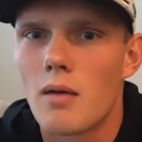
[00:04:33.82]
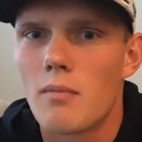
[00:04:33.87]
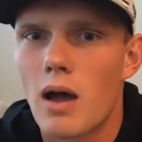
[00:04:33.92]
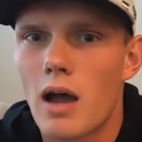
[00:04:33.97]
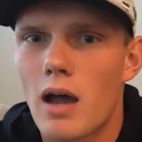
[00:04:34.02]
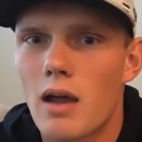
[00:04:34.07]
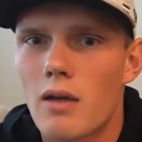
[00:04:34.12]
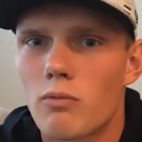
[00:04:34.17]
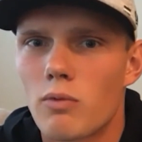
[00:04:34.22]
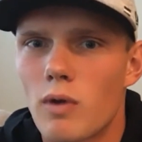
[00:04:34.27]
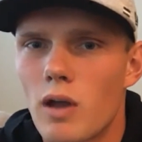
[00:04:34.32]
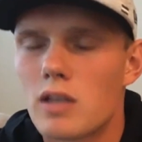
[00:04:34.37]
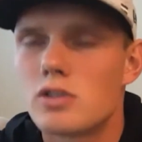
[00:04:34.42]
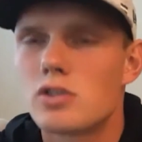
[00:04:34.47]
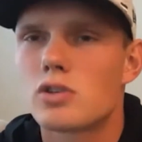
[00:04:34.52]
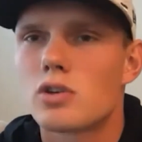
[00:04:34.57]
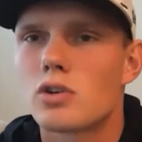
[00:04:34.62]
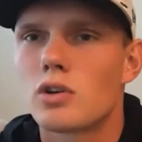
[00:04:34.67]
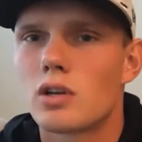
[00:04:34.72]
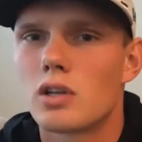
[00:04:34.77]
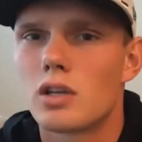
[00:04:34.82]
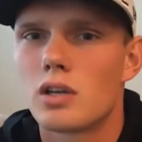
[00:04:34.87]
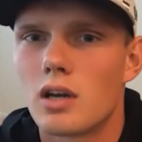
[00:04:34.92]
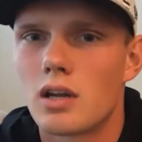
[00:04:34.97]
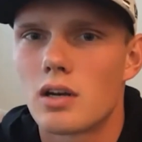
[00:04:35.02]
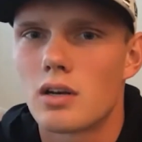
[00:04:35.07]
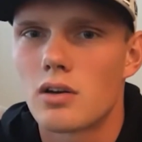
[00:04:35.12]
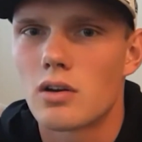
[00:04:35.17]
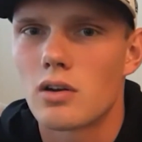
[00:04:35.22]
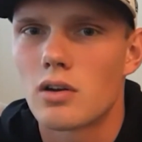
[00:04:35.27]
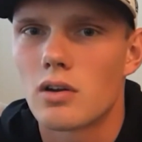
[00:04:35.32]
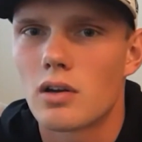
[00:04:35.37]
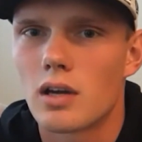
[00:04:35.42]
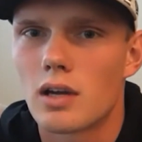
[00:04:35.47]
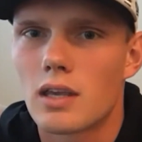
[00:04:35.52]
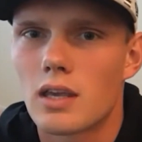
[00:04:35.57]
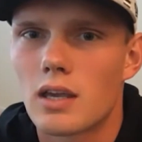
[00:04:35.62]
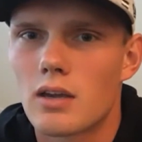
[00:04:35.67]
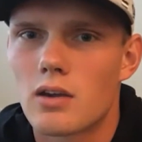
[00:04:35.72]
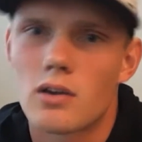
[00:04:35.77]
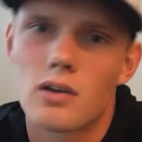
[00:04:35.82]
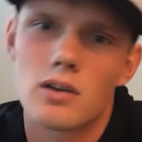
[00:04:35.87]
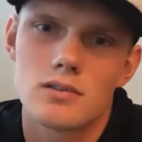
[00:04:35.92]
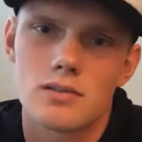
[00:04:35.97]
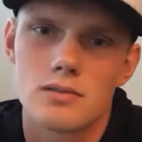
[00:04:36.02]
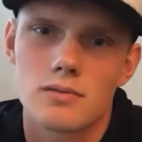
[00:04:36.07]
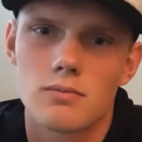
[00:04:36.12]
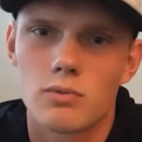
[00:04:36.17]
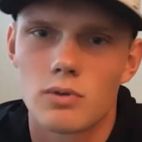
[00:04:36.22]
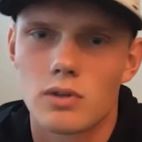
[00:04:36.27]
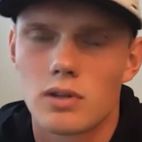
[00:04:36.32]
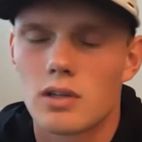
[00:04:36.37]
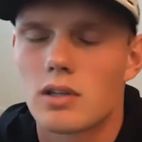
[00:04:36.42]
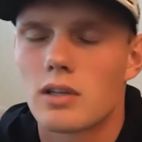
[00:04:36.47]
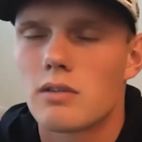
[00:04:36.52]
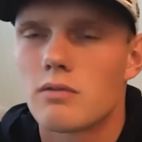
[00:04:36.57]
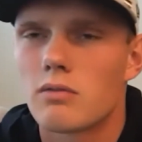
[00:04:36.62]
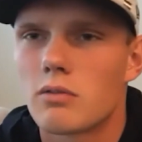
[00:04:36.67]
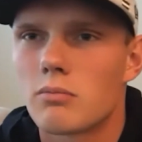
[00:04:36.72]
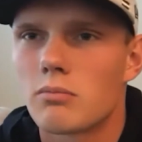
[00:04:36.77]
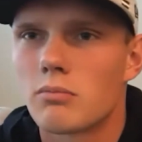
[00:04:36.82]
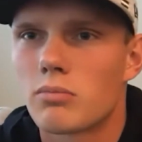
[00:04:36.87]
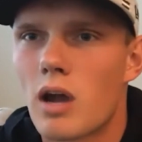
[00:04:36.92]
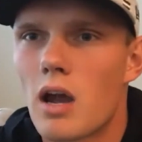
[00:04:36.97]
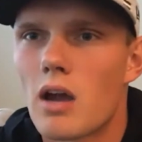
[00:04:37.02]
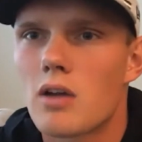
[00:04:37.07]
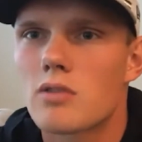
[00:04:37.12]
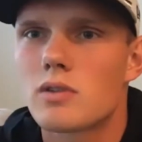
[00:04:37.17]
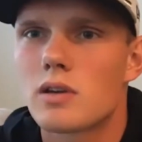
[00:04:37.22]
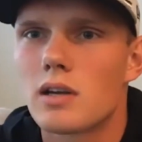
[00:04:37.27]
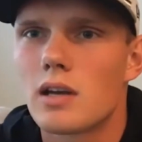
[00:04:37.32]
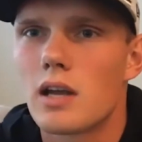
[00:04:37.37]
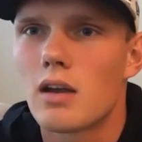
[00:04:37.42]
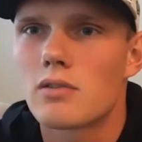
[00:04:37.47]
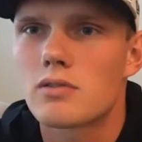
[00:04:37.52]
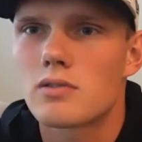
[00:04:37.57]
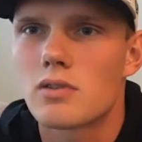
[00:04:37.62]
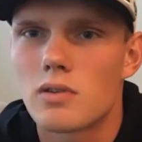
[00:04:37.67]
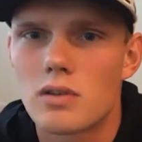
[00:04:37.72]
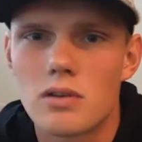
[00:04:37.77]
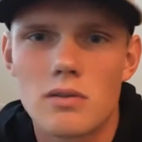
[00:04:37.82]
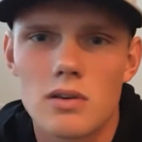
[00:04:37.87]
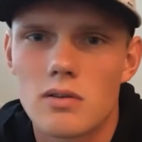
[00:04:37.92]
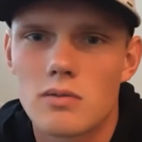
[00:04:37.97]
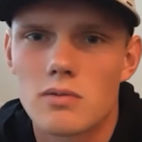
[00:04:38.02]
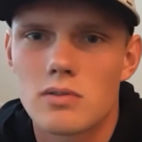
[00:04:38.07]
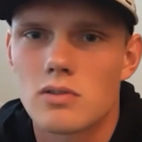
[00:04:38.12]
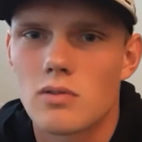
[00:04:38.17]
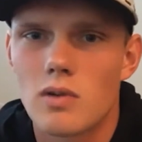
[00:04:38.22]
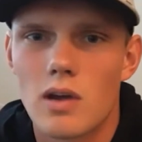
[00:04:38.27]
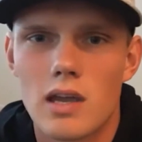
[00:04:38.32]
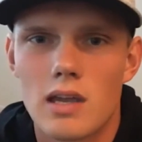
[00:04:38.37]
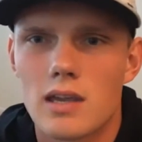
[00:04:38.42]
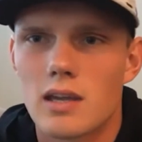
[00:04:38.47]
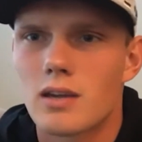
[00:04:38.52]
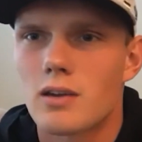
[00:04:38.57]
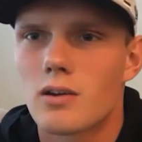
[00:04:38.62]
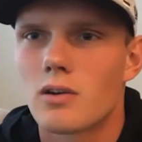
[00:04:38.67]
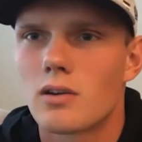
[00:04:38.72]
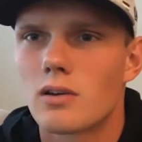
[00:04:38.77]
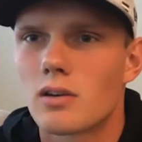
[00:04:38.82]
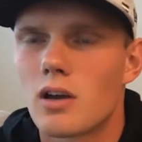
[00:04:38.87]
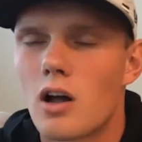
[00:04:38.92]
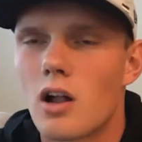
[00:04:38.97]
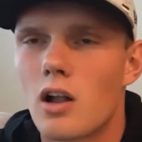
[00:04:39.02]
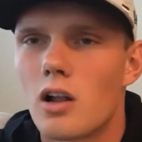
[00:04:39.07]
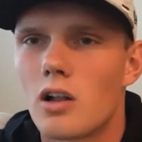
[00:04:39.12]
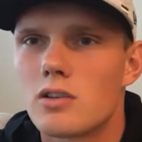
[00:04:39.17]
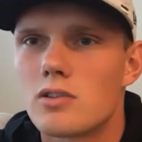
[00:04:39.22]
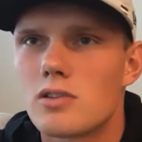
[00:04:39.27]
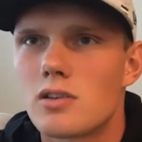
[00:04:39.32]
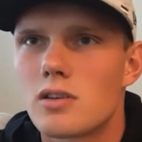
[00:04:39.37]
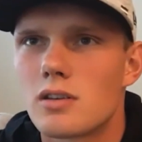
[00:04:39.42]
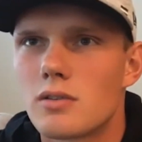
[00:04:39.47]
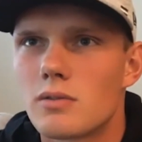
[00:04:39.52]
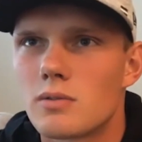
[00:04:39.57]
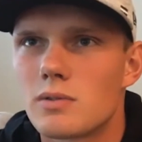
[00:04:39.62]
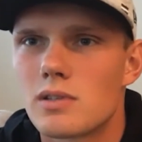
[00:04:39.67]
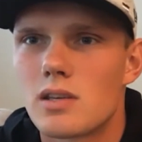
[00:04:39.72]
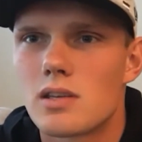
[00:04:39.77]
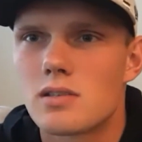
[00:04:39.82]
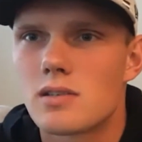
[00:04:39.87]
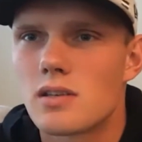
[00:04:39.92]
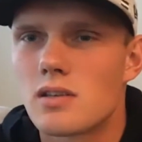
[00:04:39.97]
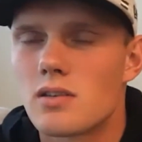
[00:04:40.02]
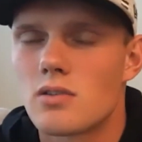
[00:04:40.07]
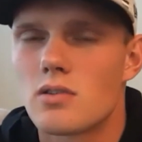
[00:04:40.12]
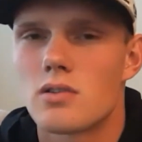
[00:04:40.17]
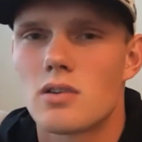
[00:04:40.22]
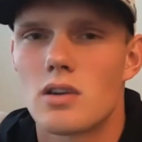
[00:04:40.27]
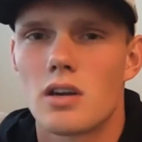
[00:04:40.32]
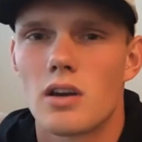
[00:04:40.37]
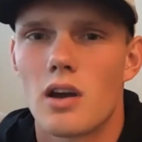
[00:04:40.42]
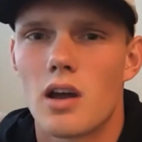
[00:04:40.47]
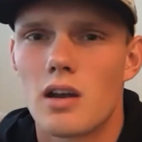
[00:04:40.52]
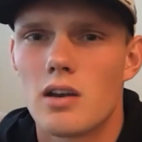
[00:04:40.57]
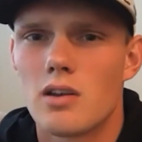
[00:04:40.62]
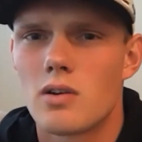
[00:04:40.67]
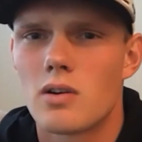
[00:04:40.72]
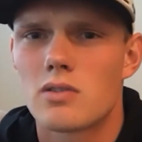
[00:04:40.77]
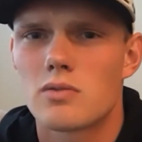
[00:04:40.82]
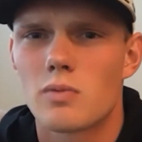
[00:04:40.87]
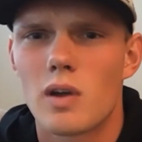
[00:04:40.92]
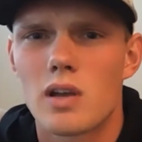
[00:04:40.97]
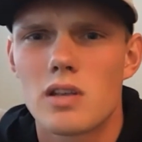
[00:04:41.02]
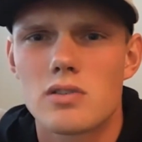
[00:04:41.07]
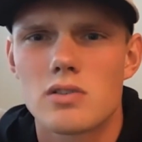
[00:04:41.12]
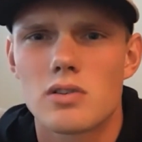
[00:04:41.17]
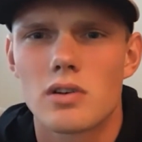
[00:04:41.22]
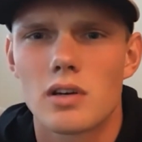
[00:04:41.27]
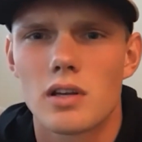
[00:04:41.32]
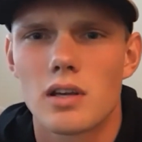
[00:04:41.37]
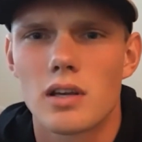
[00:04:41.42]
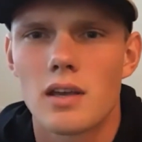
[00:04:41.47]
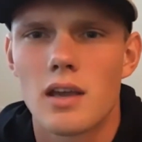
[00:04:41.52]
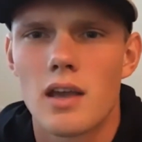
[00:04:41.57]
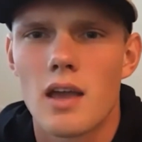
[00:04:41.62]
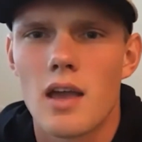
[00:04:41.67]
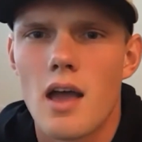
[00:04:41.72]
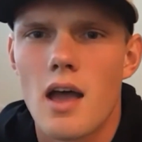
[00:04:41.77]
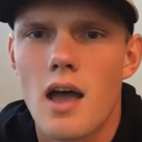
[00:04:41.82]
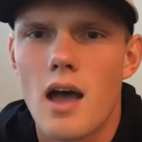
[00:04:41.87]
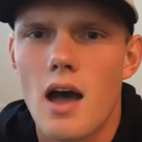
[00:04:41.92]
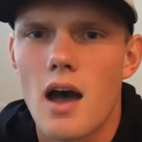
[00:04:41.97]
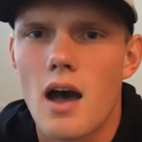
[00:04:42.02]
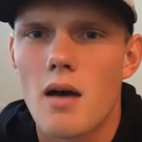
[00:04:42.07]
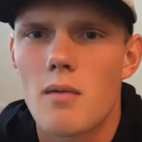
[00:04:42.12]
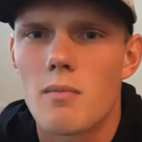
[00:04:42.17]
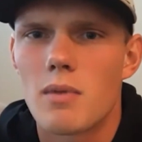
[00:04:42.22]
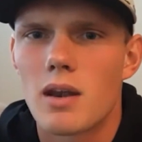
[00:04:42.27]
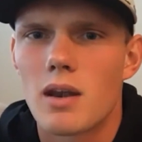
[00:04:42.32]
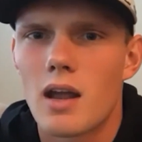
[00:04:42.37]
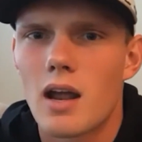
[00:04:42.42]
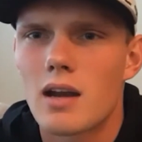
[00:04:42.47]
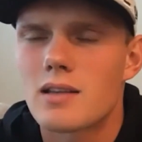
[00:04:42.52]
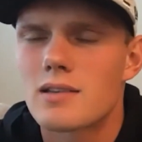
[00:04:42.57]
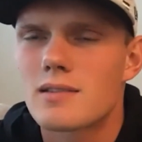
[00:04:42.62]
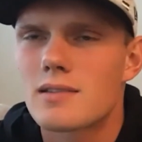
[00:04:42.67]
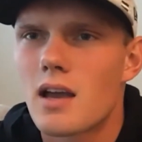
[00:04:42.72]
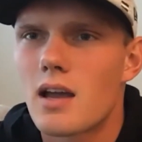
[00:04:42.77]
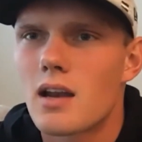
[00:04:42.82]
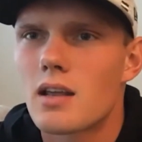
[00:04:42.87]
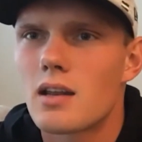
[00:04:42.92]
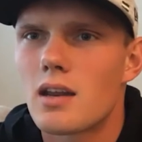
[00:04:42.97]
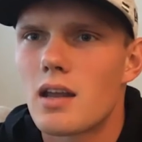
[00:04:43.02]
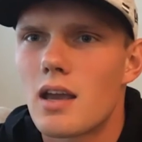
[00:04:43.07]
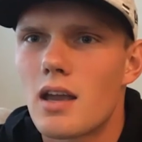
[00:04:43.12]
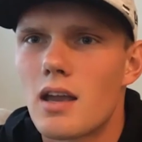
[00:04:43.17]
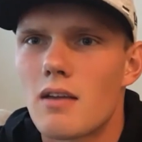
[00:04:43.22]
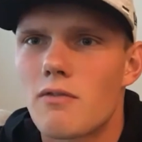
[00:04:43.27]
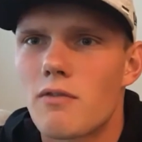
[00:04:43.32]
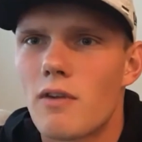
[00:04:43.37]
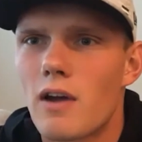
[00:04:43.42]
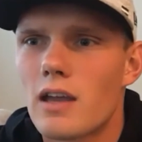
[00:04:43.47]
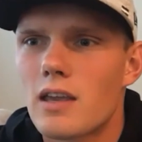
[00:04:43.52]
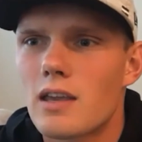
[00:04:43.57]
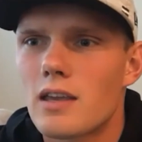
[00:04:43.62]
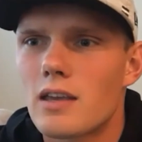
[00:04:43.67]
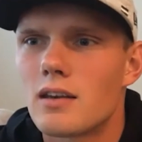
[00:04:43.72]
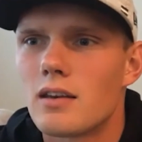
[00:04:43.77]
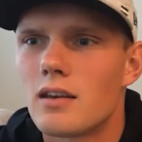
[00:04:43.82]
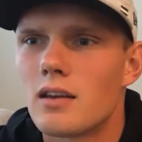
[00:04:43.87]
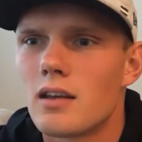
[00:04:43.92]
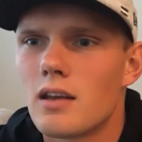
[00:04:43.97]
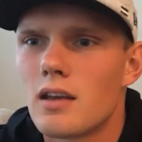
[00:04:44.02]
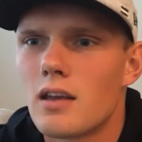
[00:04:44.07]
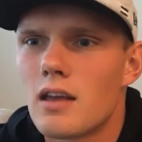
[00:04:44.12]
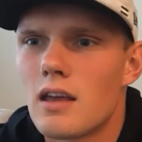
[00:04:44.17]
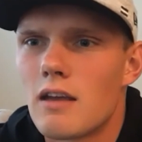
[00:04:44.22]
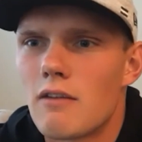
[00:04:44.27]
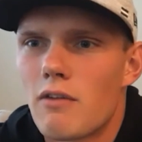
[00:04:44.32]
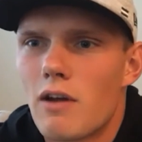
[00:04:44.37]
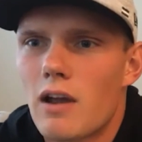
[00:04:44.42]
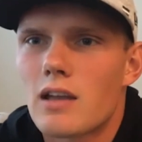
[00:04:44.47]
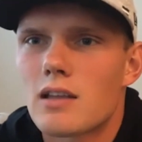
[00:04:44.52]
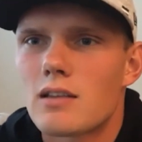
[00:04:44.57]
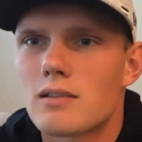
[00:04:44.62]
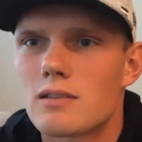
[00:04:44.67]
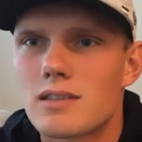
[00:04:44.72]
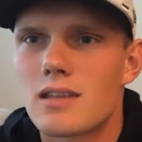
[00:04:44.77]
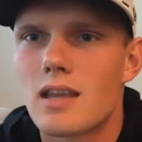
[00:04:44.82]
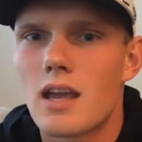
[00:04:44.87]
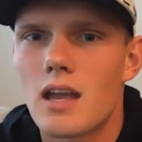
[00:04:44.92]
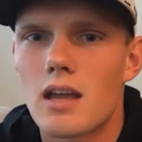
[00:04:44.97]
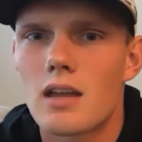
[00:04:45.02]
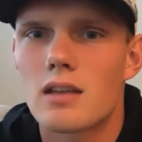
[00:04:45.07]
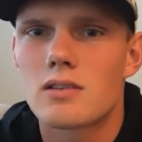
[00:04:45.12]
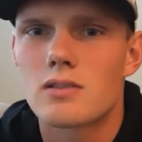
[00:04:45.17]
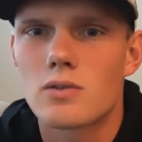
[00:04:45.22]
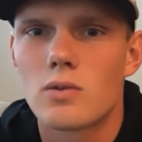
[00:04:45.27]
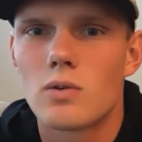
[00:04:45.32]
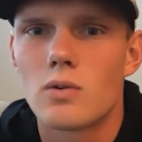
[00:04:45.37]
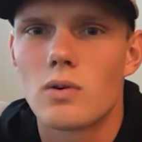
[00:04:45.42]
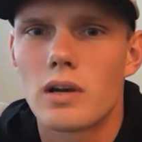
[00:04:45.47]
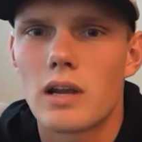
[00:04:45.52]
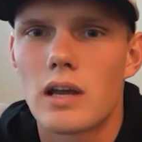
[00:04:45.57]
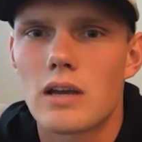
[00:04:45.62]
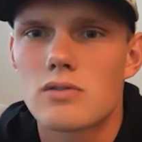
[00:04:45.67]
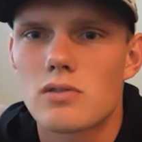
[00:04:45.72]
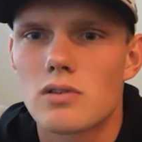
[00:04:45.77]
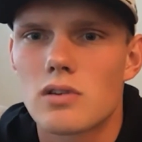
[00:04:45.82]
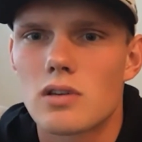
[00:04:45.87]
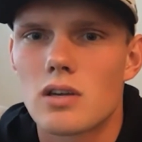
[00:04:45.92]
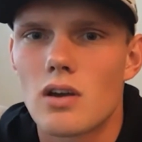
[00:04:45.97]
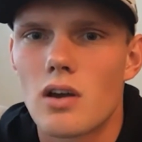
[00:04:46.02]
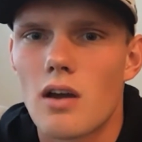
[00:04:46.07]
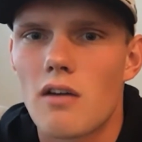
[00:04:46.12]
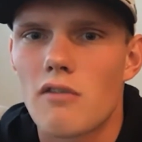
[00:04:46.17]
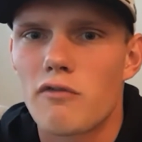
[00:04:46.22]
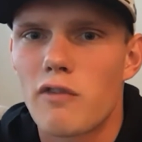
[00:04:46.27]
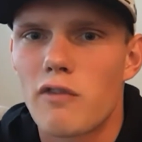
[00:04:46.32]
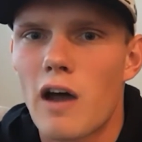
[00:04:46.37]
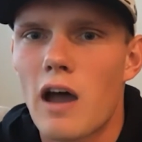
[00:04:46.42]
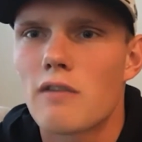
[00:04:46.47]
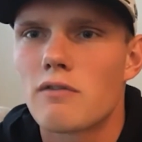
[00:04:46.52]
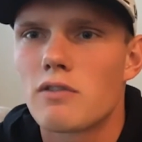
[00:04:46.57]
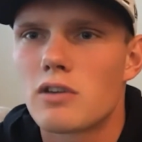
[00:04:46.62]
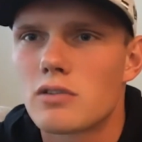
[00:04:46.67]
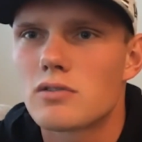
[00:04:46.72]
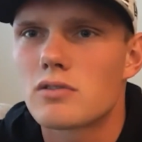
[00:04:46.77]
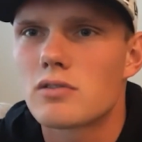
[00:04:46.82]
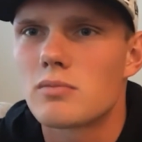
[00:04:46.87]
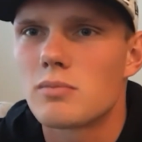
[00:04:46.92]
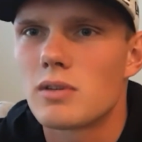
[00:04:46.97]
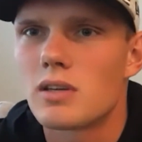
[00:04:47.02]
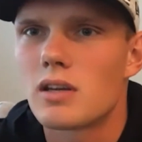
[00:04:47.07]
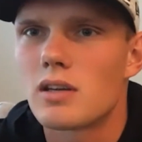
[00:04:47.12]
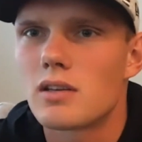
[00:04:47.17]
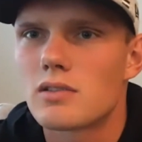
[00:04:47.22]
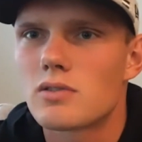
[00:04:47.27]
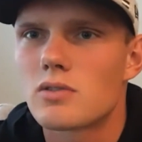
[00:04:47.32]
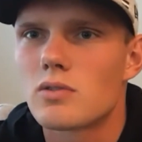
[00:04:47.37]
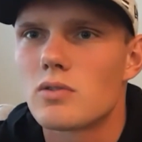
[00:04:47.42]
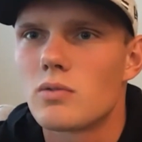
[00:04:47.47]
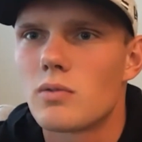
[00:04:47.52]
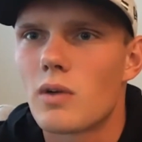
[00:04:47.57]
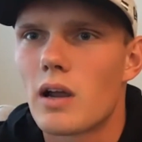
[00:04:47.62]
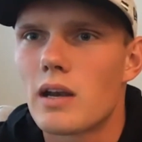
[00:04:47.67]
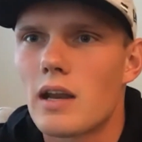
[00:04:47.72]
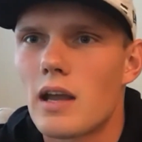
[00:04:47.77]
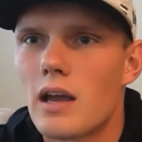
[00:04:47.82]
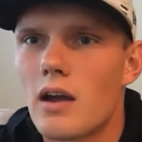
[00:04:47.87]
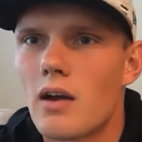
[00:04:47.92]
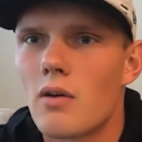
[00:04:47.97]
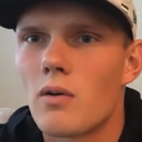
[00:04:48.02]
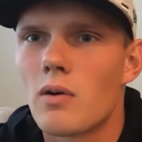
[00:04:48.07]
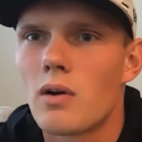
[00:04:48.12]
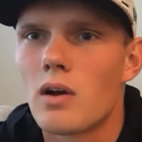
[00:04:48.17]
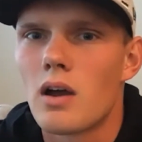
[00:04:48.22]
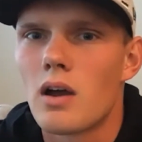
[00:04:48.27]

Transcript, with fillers: I redshirted under a kicker. He's with the Cleveland Browns right now. So he was a great kicker in college. It was his senior year. I knew I was redshirting. And I decided, hey, if I can stay at school an extra year, I have 5 years to be at school right now,